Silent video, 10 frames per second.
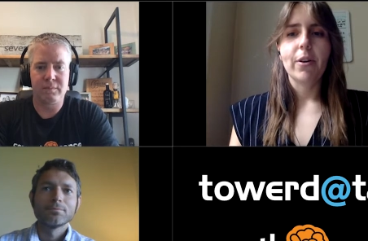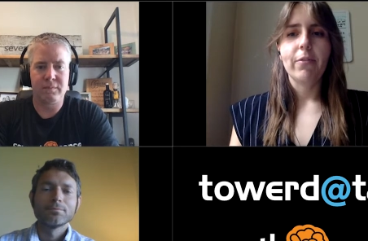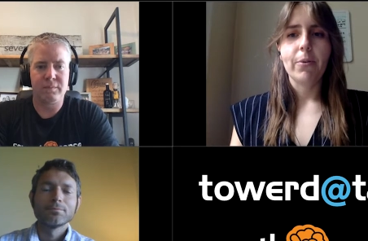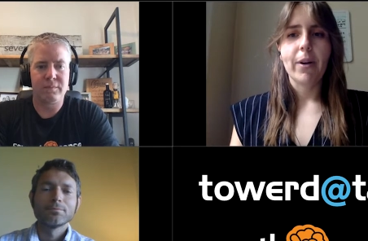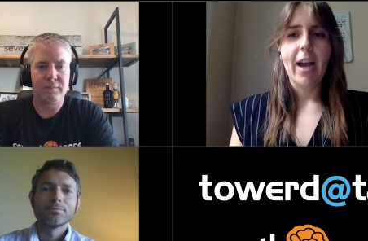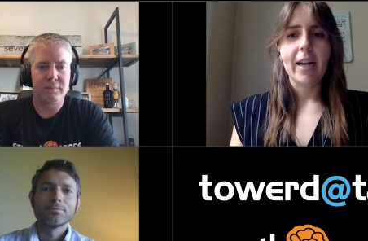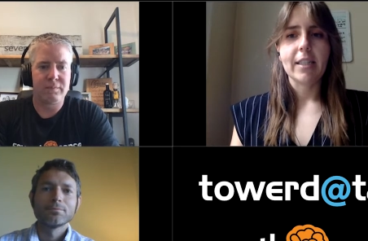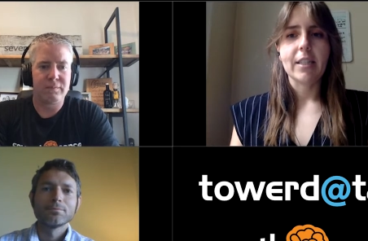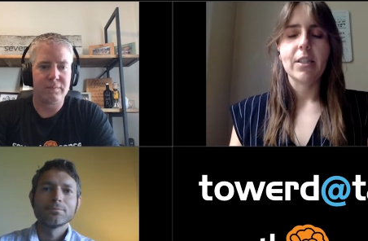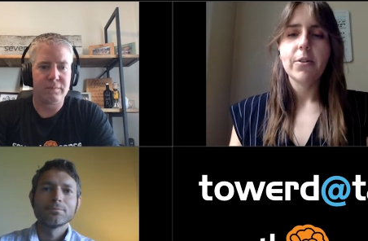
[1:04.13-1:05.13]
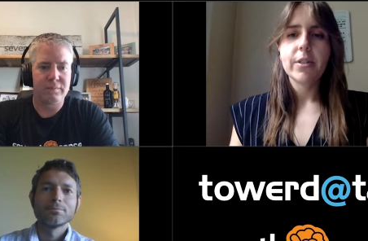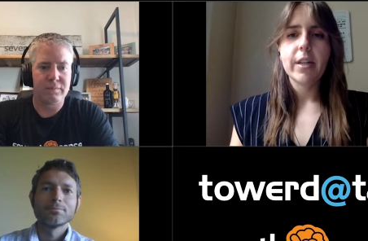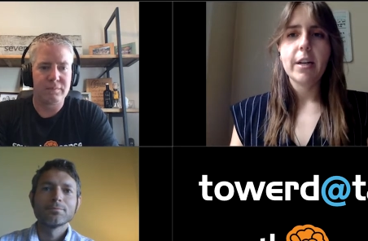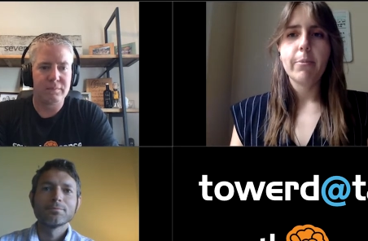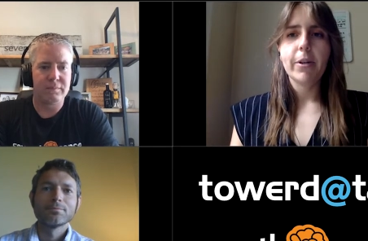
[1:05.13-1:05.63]
Speaker 1: you want to access those at
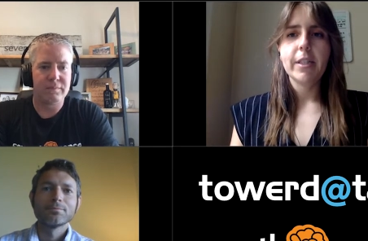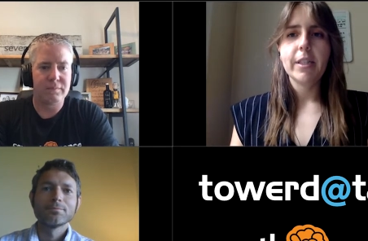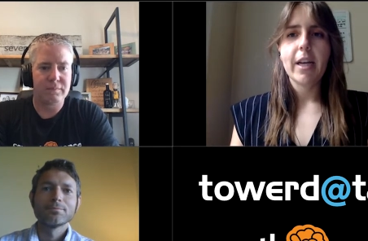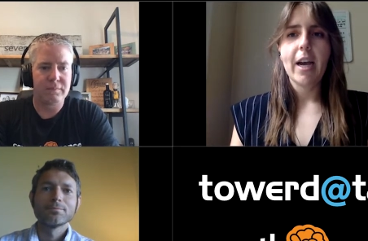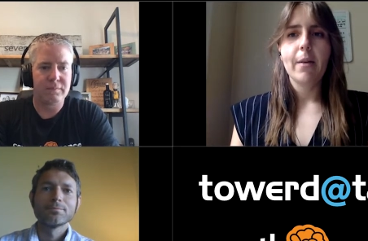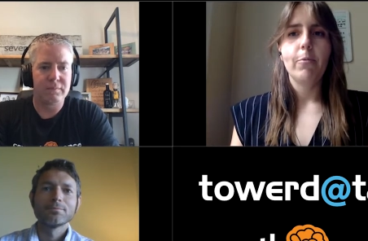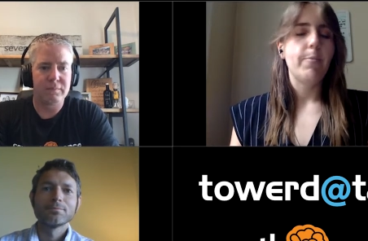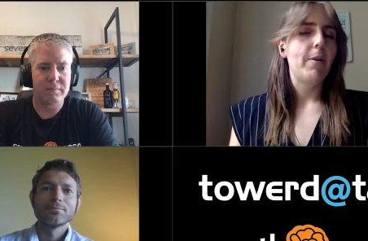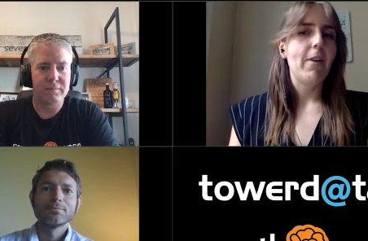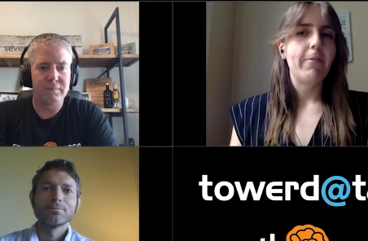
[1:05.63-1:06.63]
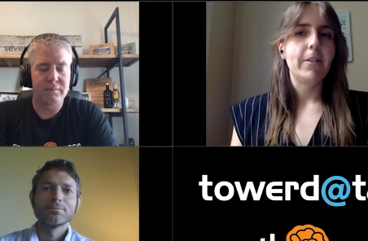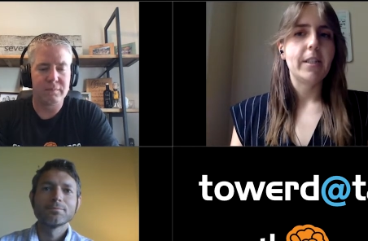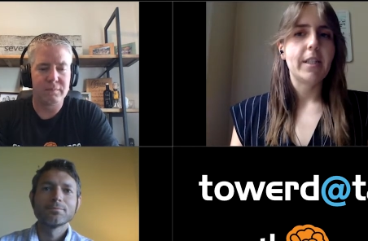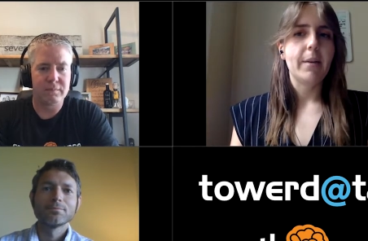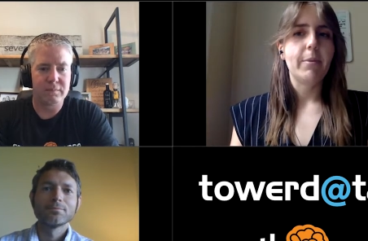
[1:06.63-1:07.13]
any point in time, we may reference
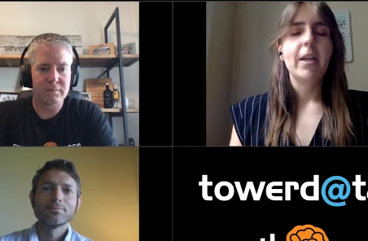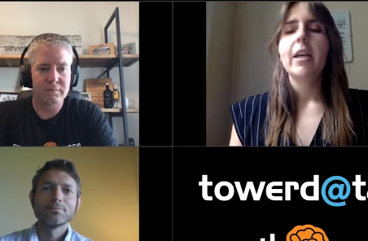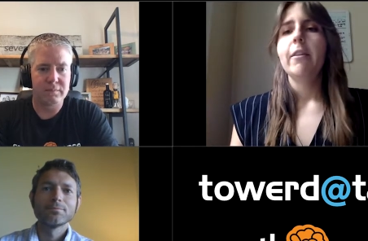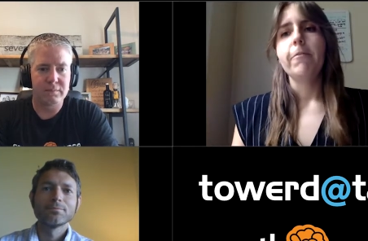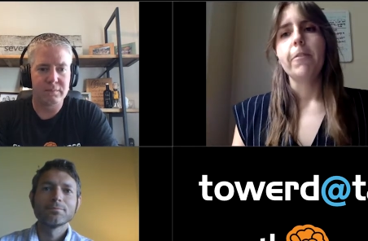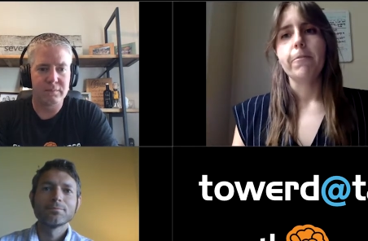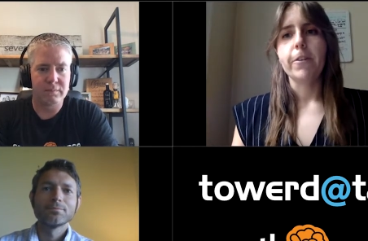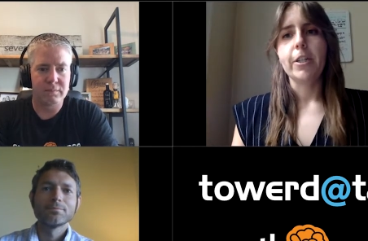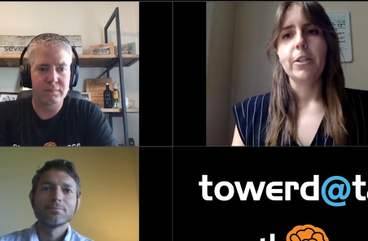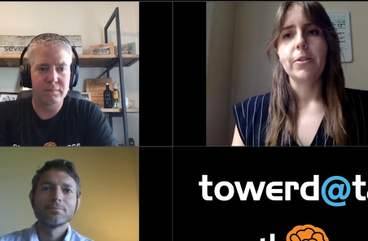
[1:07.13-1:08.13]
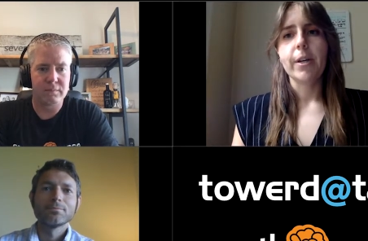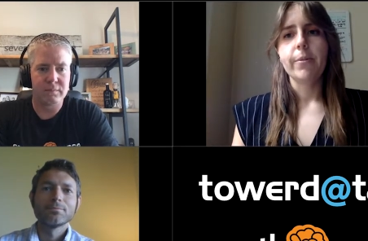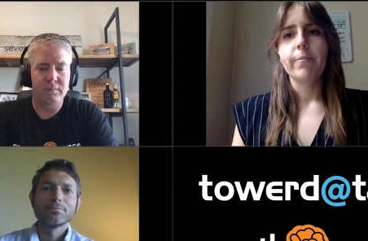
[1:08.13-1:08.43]
them. Feel free to do so.